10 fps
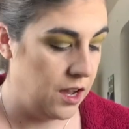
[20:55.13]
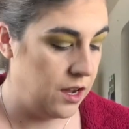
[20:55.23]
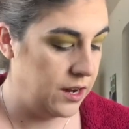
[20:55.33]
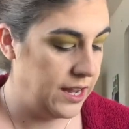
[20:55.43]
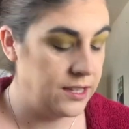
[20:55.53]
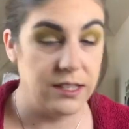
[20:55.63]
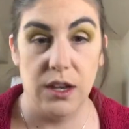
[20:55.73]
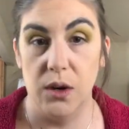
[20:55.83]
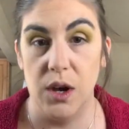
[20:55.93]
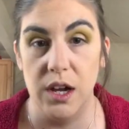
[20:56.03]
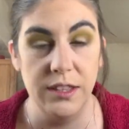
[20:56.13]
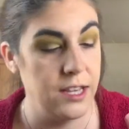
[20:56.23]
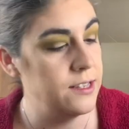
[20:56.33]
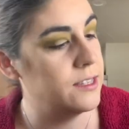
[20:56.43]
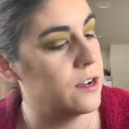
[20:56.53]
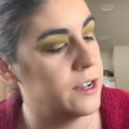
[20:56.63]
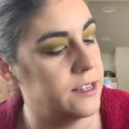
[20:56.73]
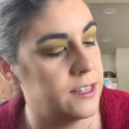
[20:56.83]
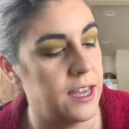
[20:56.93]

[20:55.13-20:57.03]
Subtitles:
All right, so on this, there is